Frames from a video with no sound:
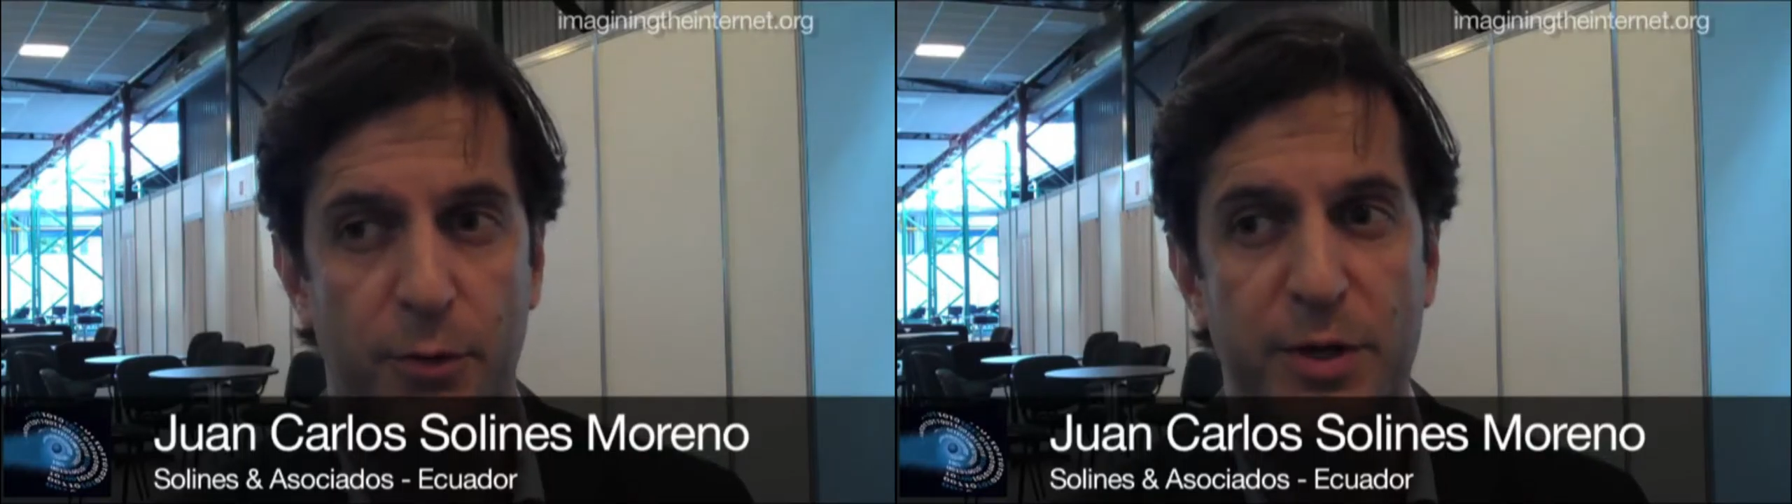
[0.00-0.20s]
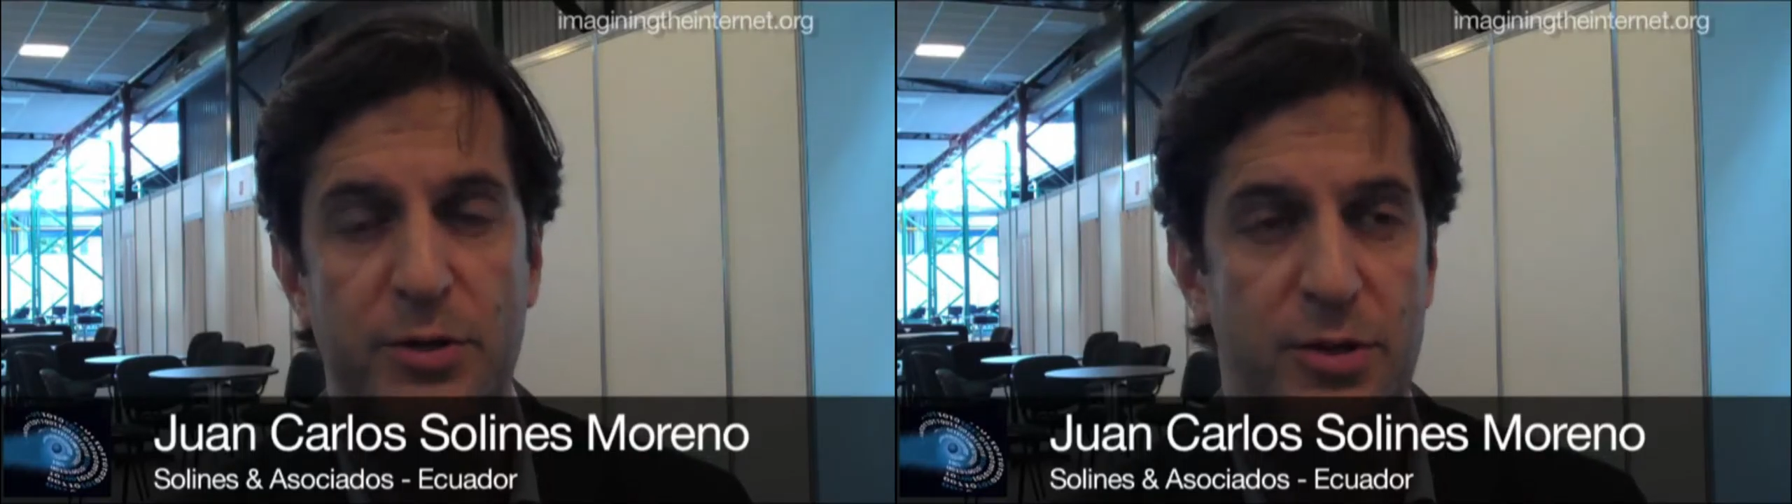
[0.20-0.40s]

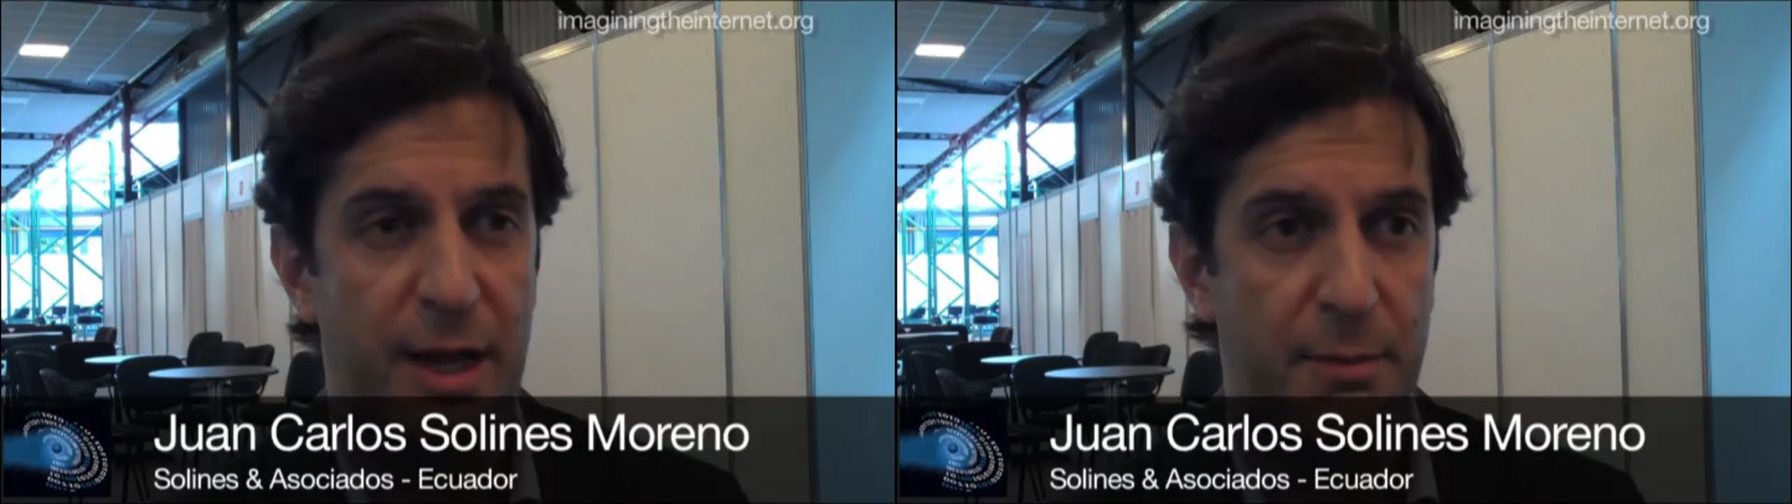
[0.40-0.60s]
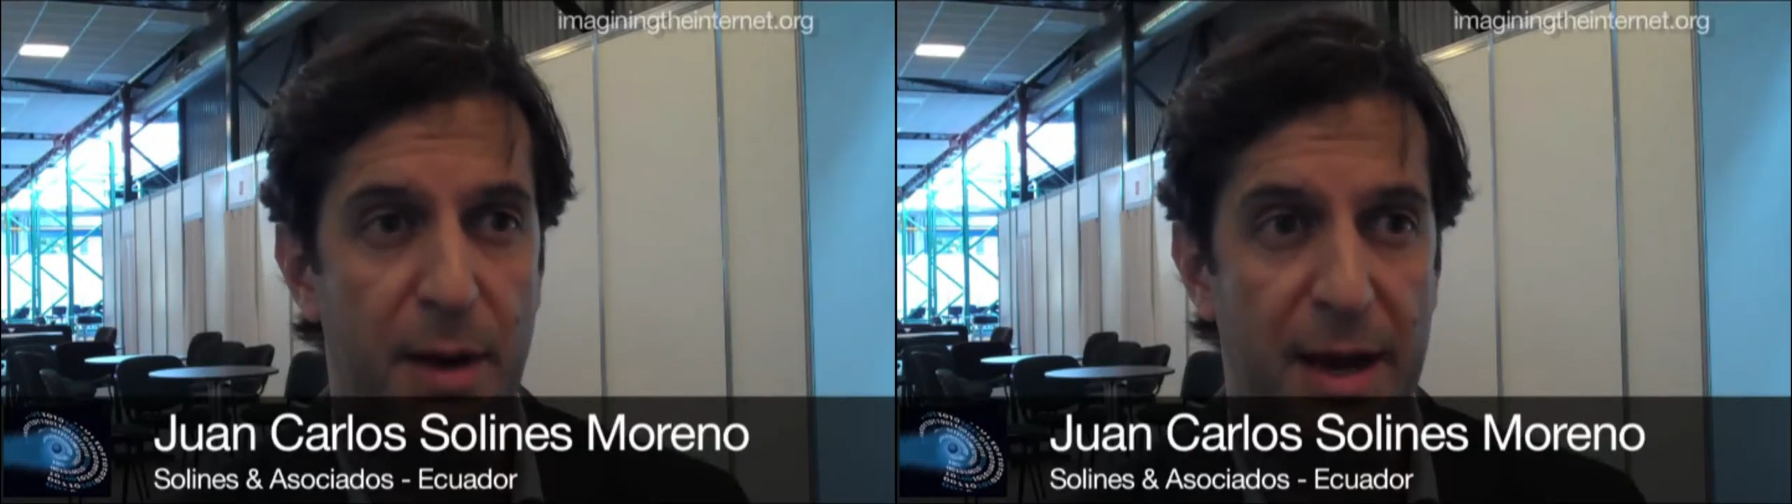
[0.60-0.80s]
for
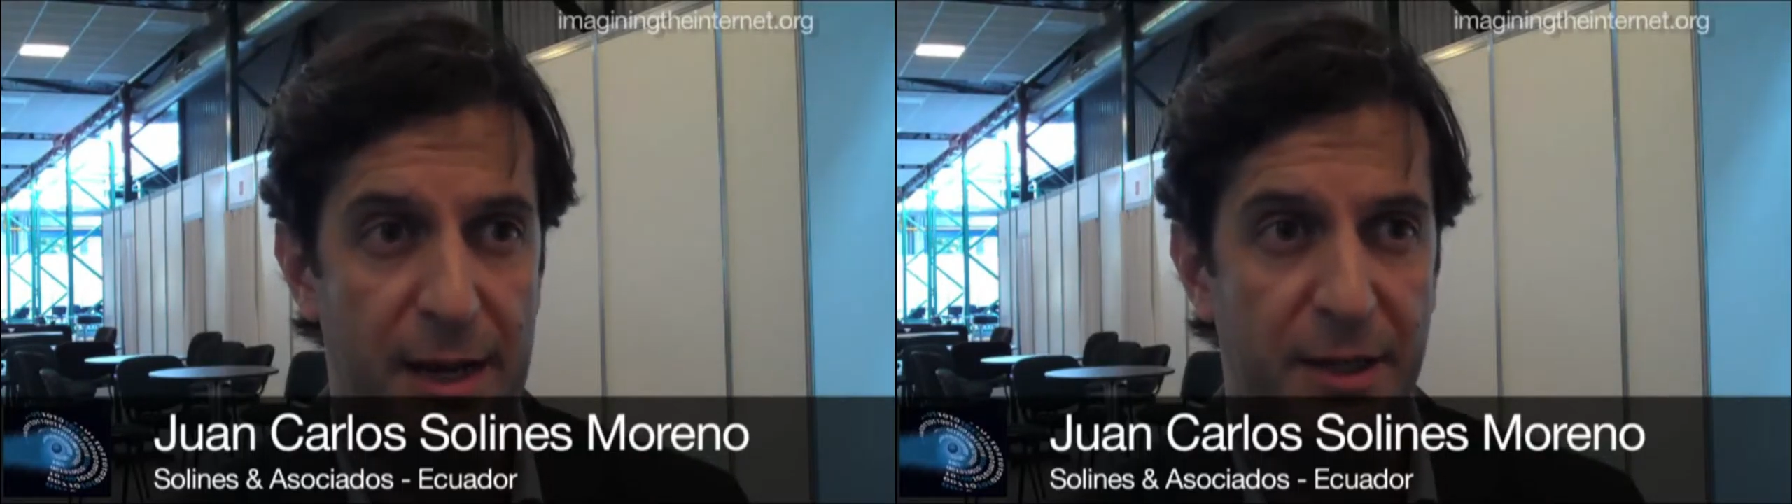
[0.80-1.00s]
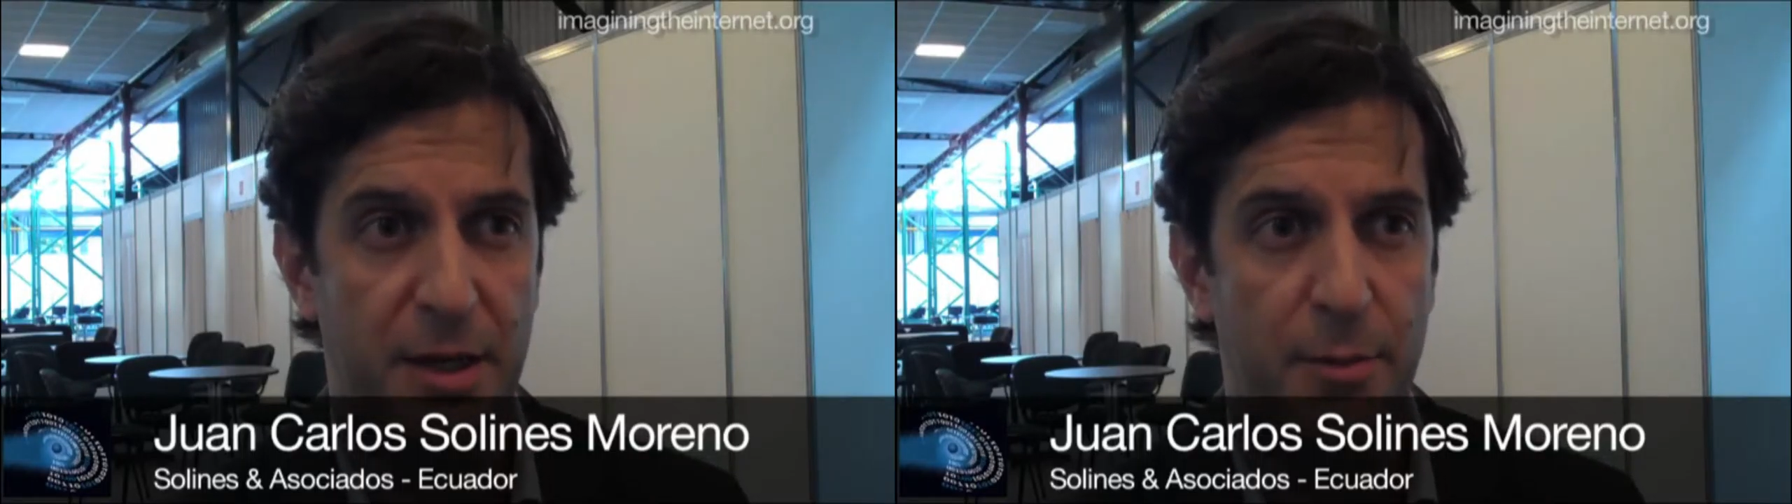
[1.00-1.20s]
regions like
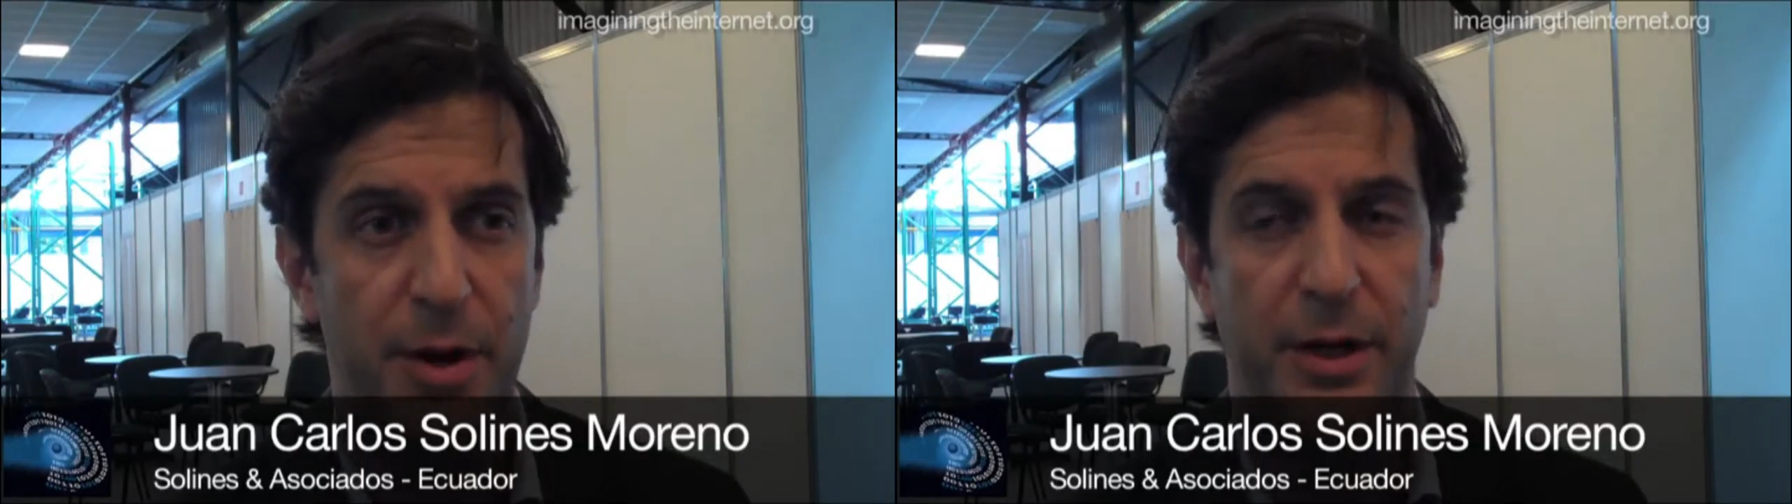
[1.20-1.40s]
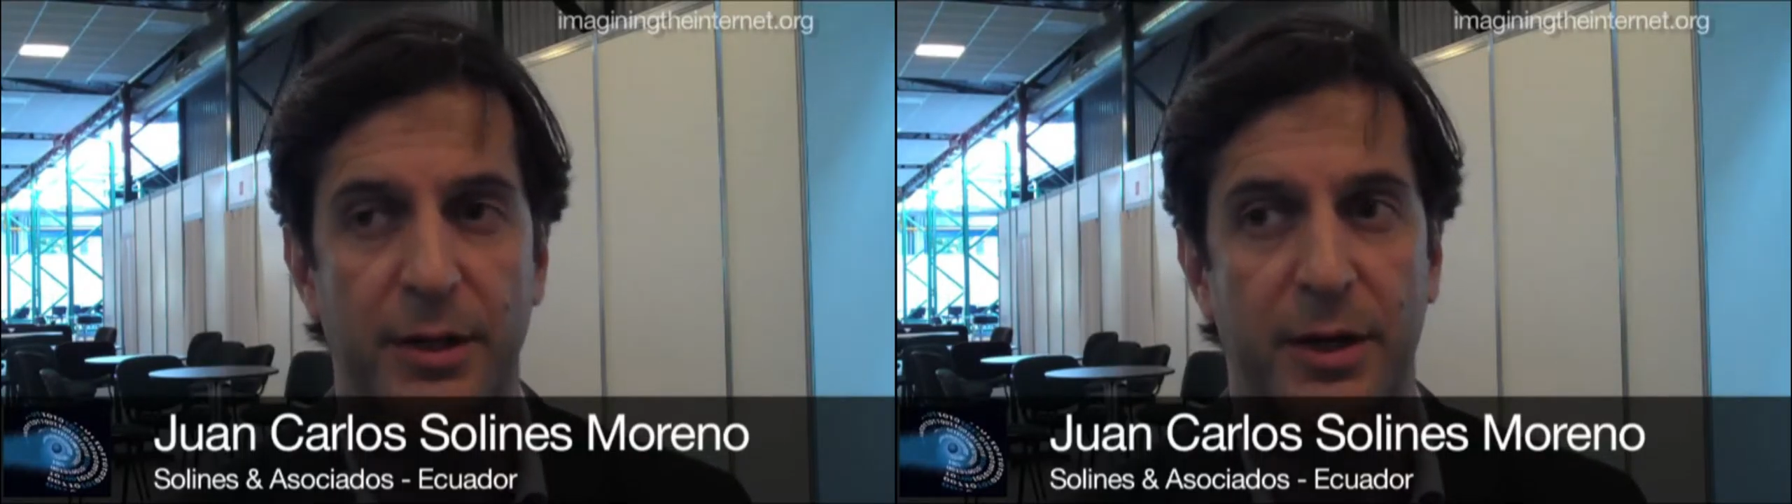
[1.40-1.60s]
mine, Latin
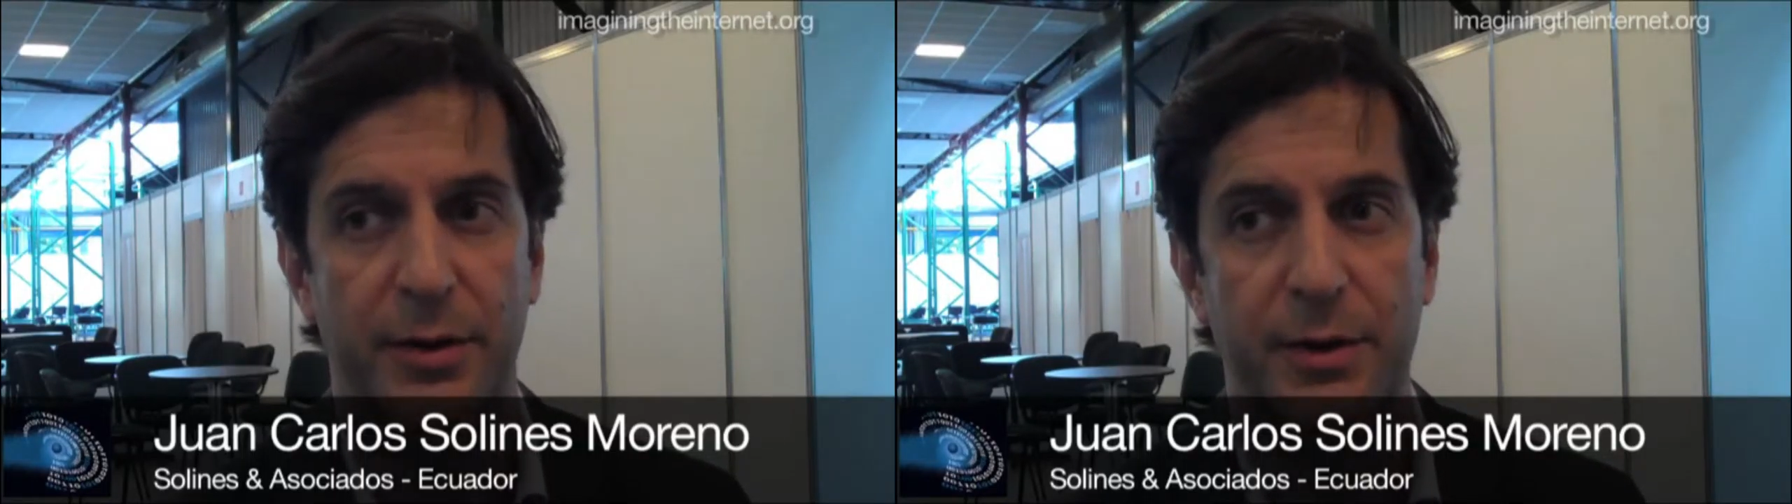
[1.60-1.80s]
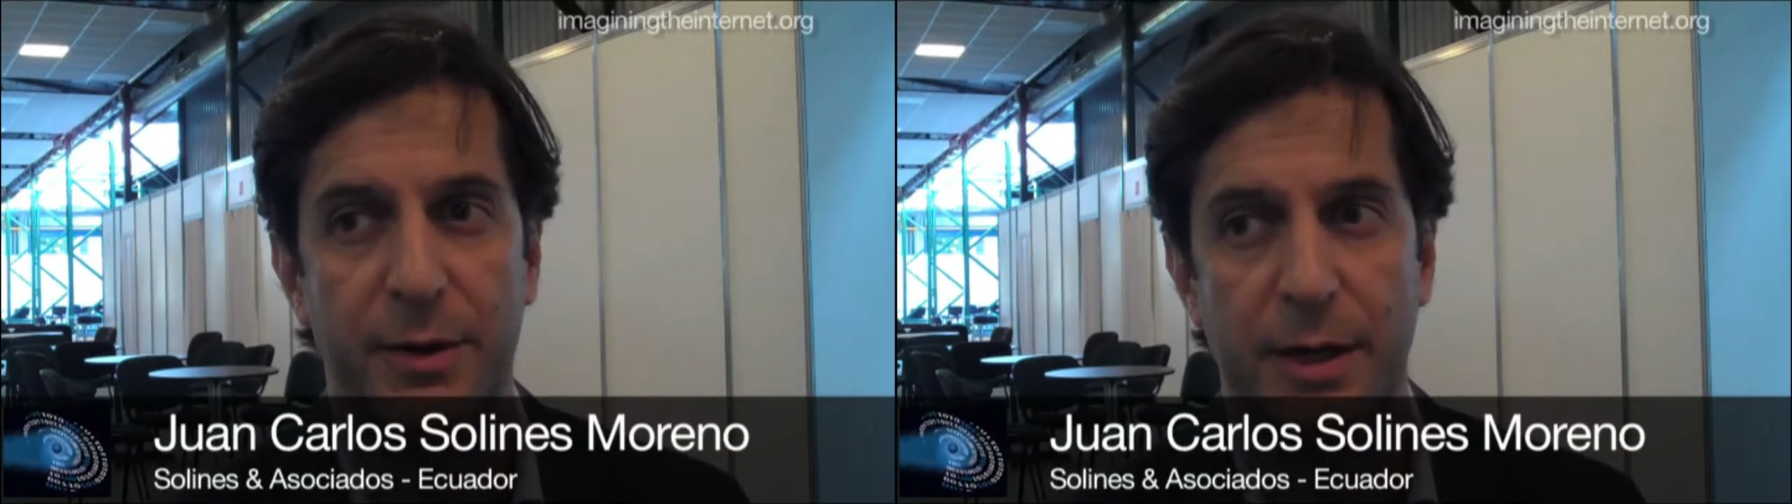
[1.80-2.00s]
America and
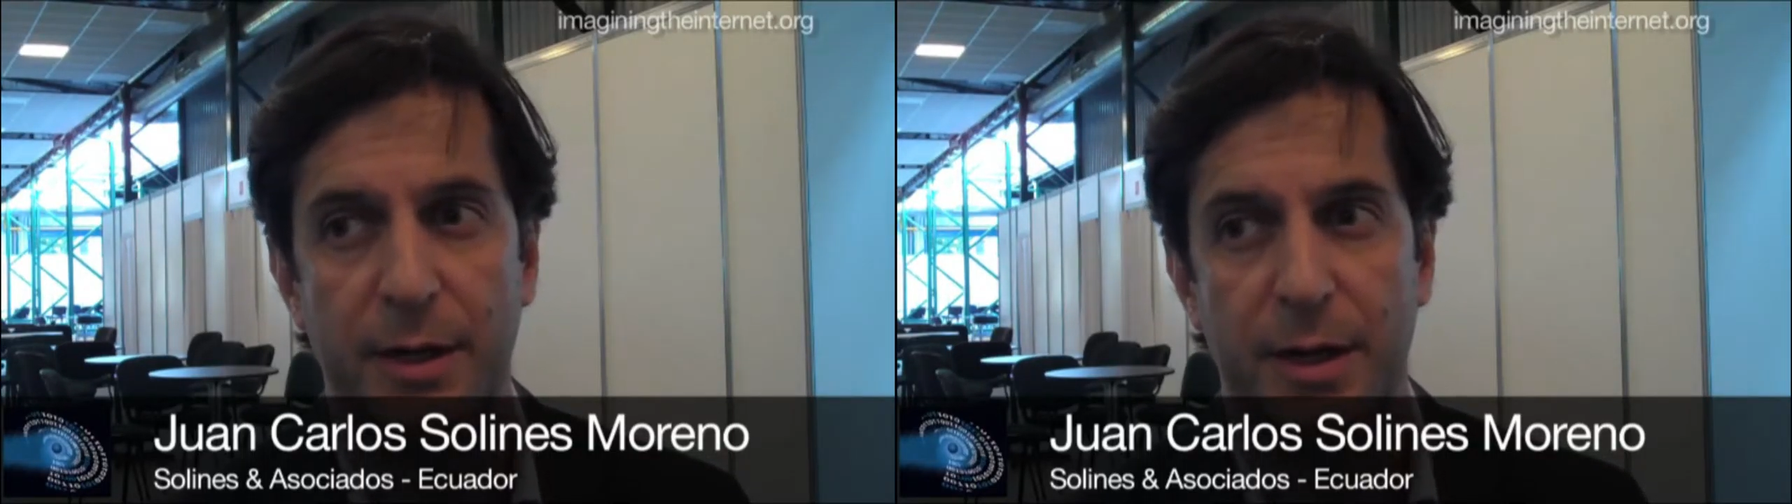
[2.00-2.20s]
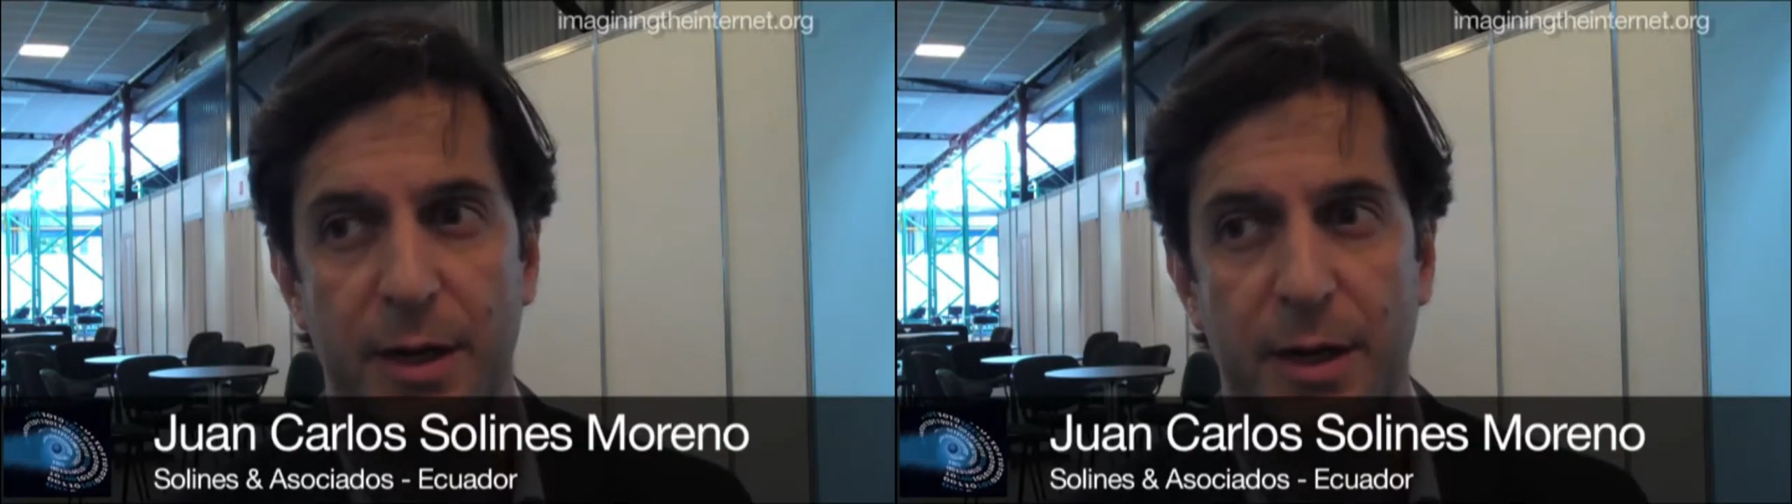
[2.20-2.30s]
the Caribbean,